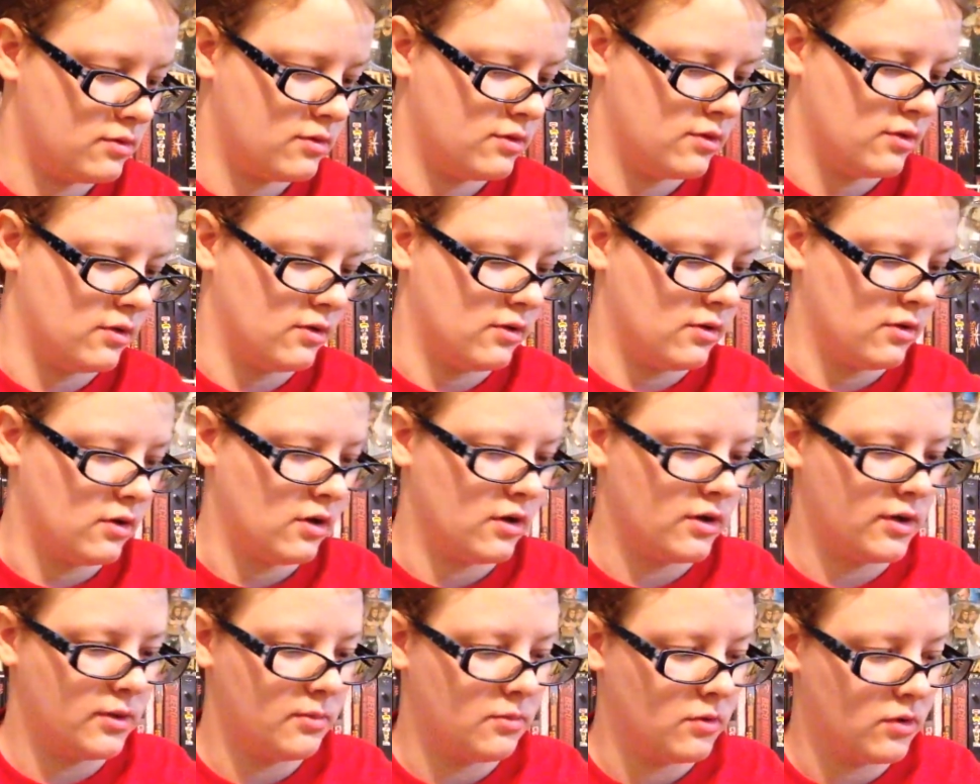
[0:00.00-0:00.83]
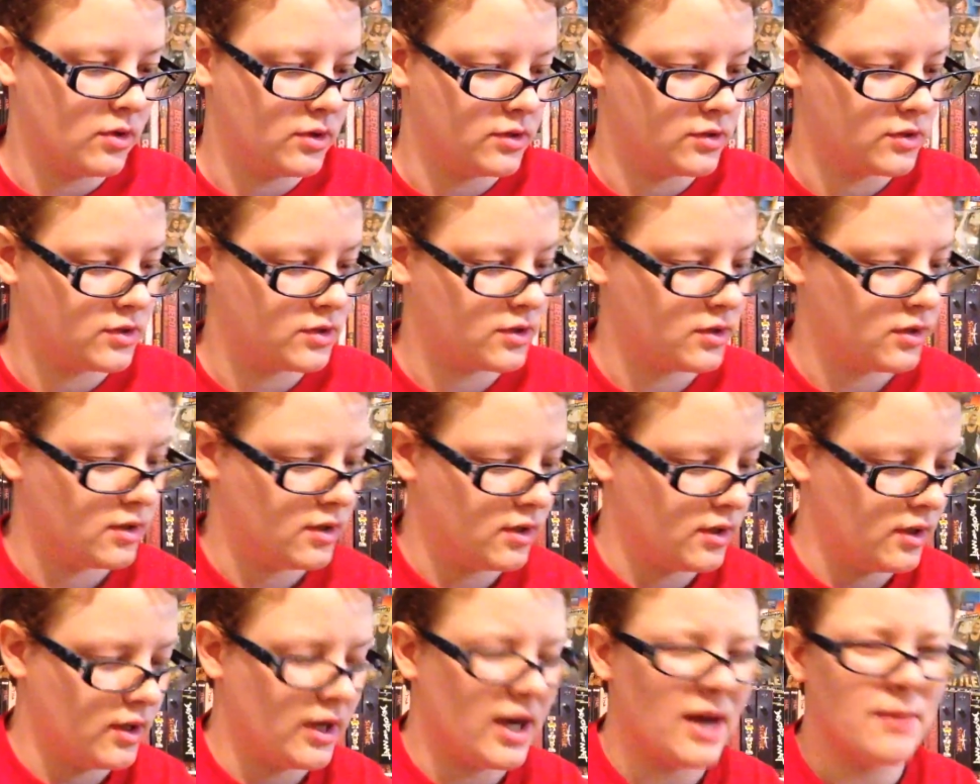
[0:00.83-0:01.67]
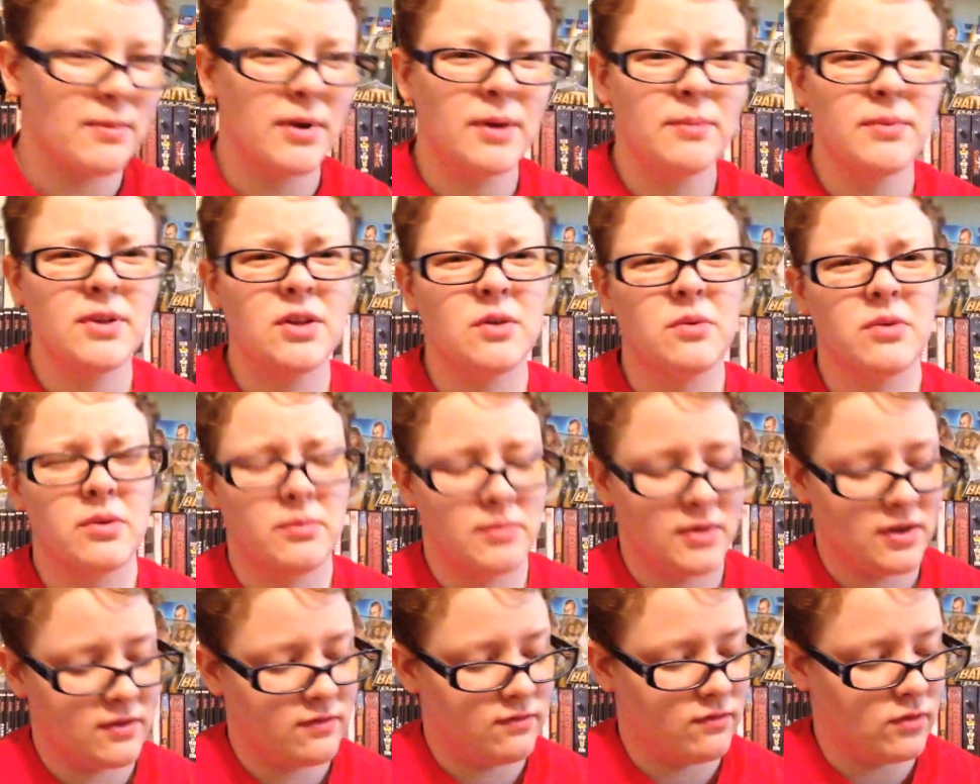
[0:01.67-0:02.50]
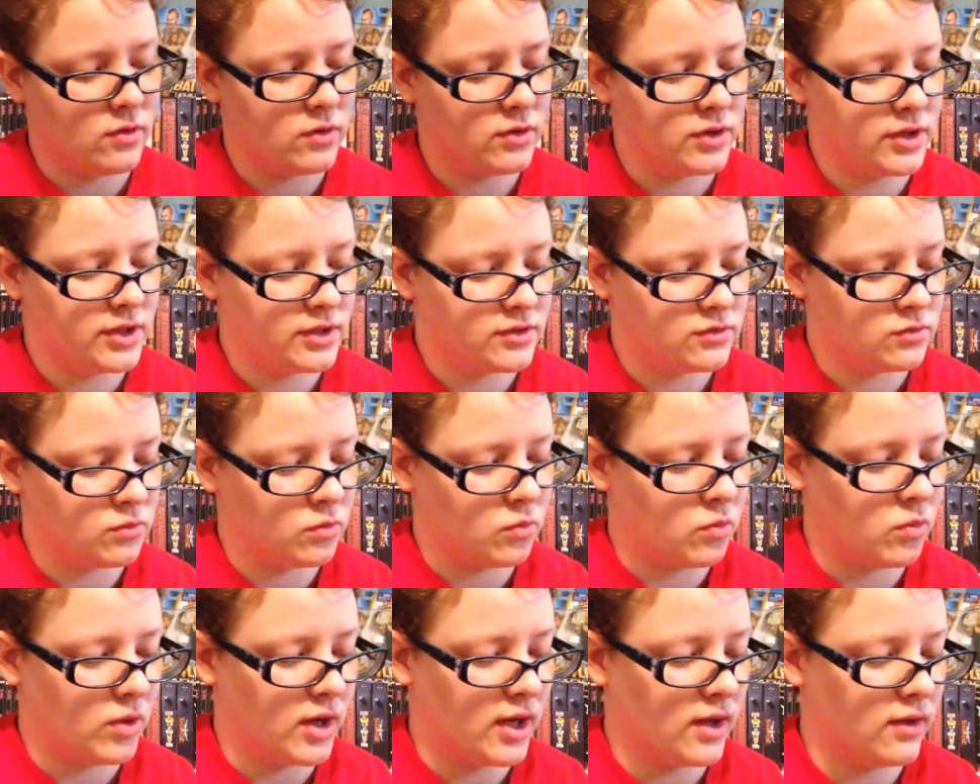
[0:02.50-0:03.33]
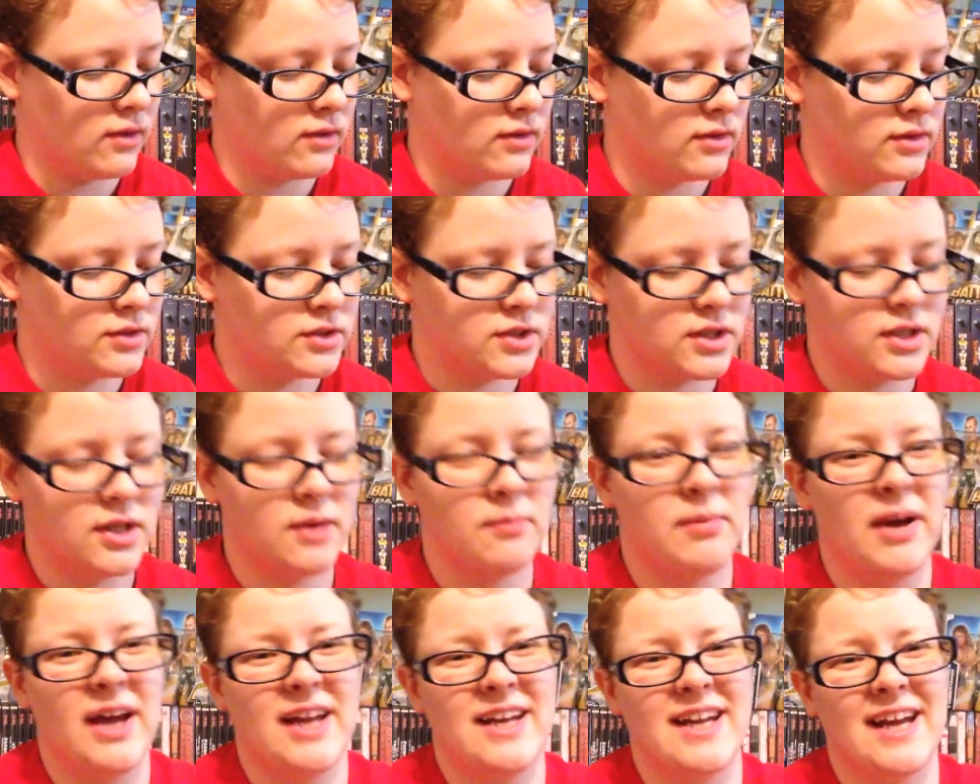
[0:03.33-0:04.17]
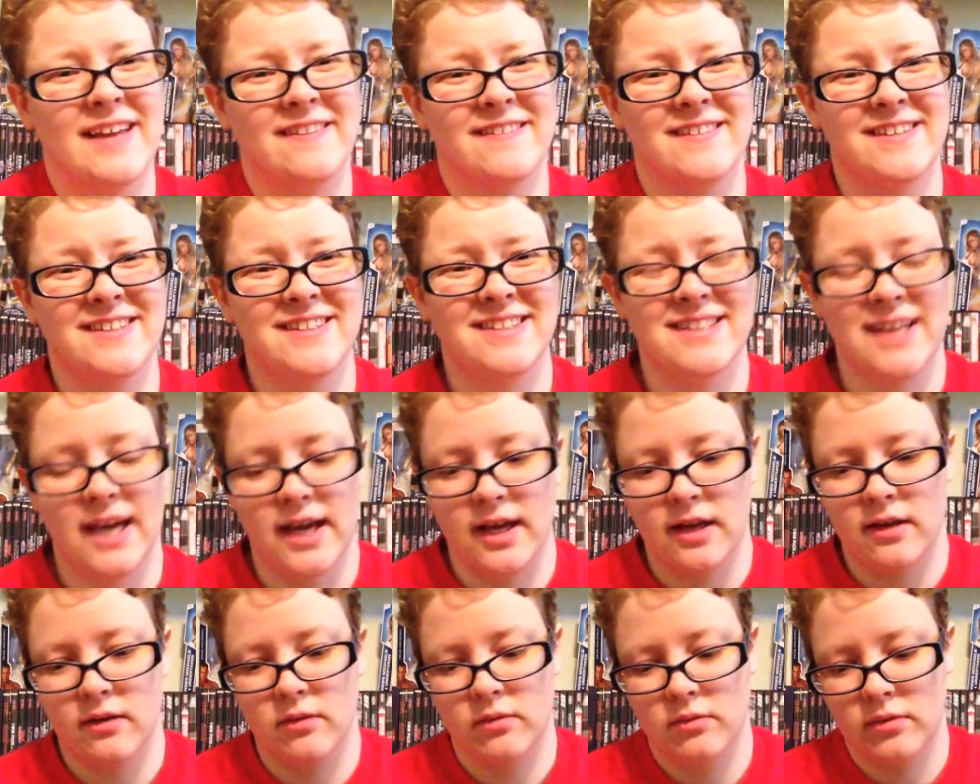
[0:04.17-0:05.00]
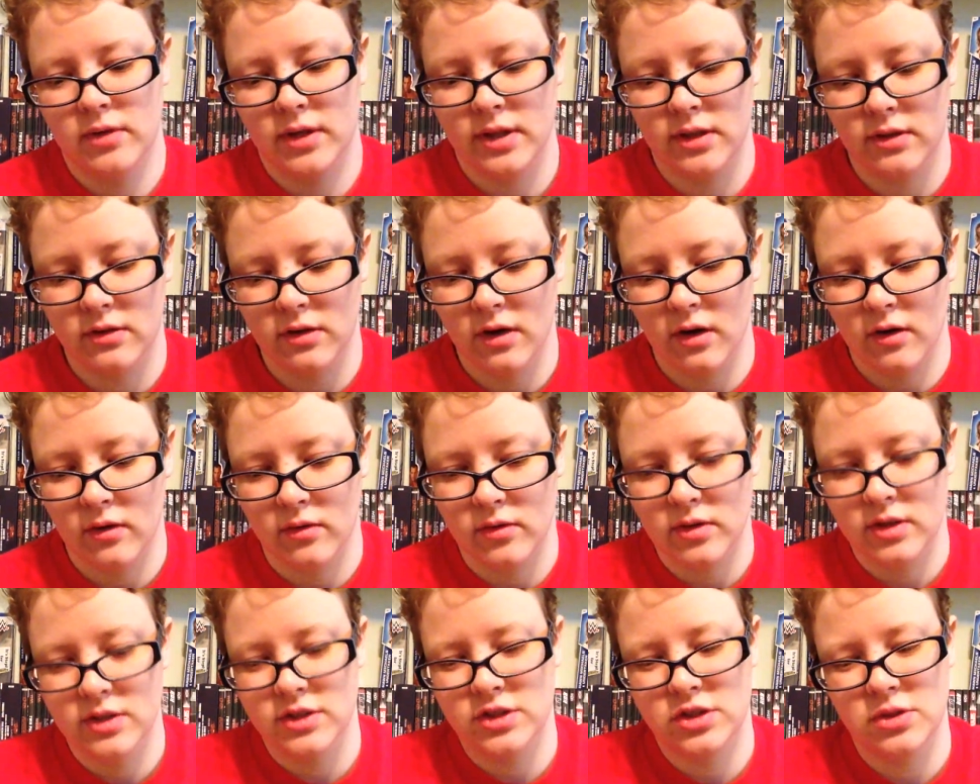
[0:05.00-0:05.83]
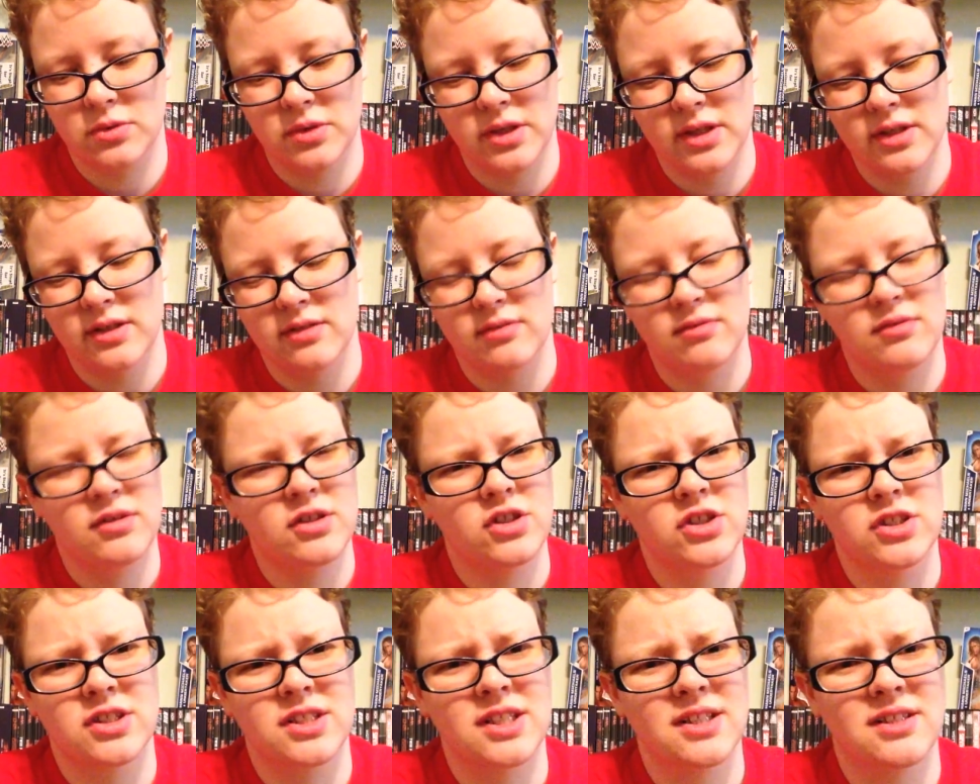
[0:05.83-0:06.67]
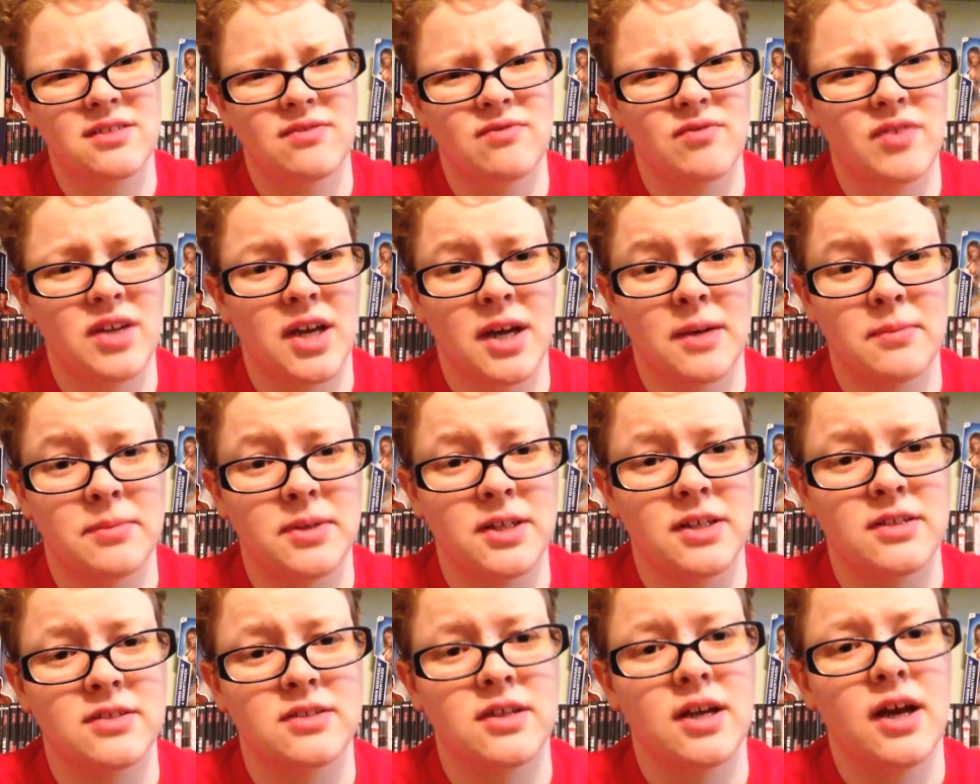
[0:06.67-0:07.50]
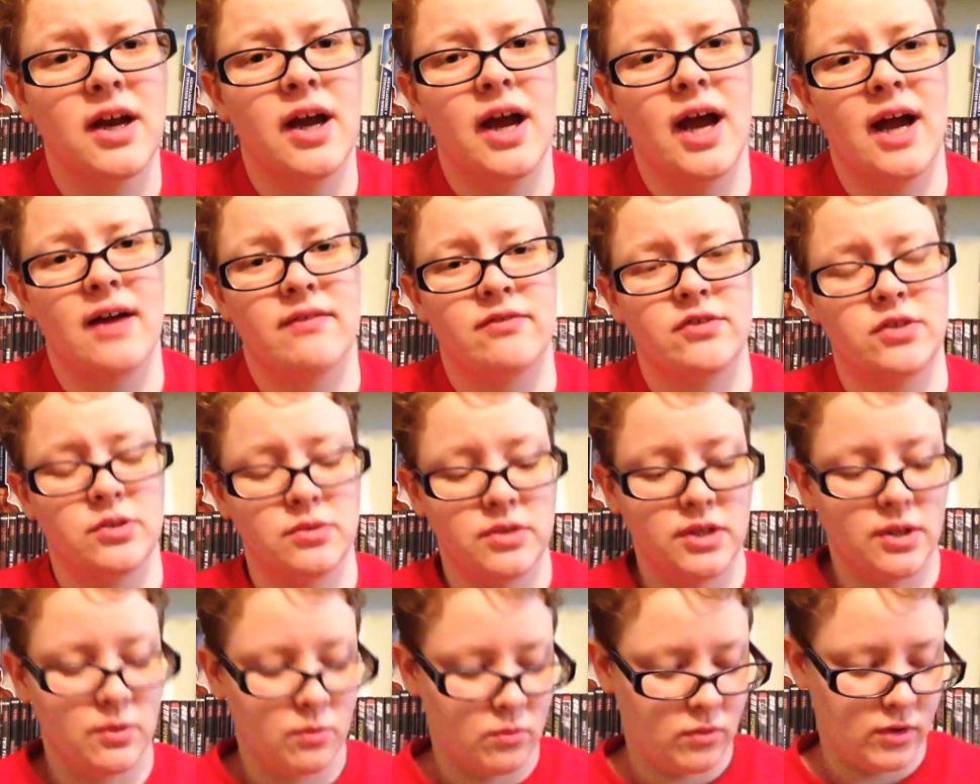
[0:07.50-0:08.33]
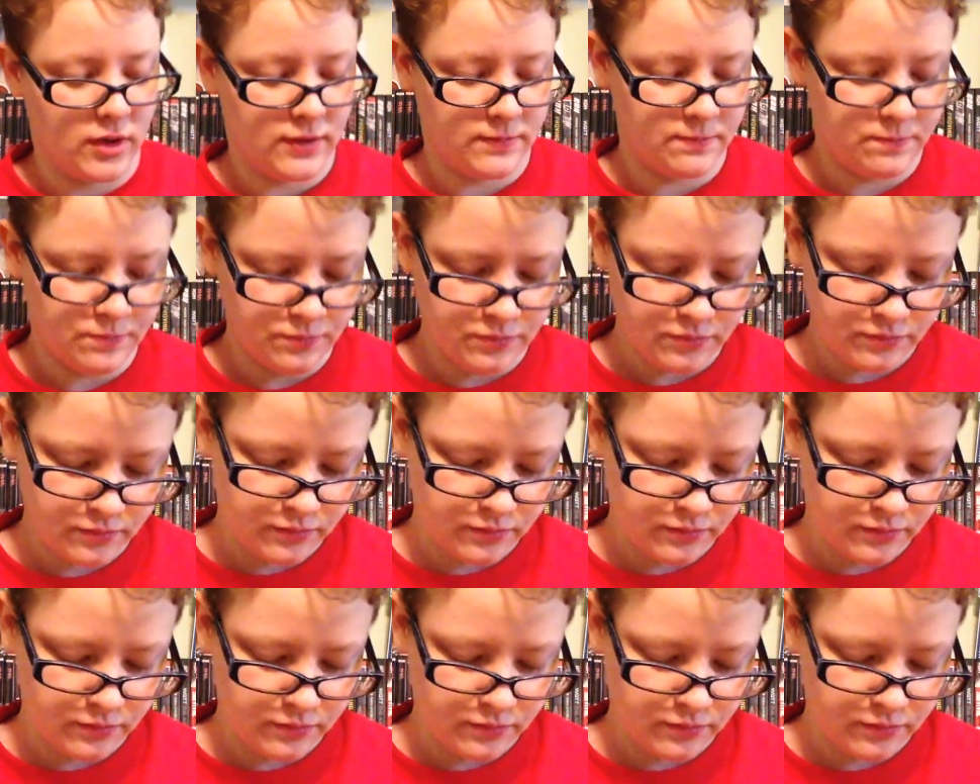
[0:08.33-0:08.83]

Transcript: The Hardy Boys. I might be doing Mick Foley as well. It's gonna depend on the day when I go, cause you can just get the VIPs after you get one.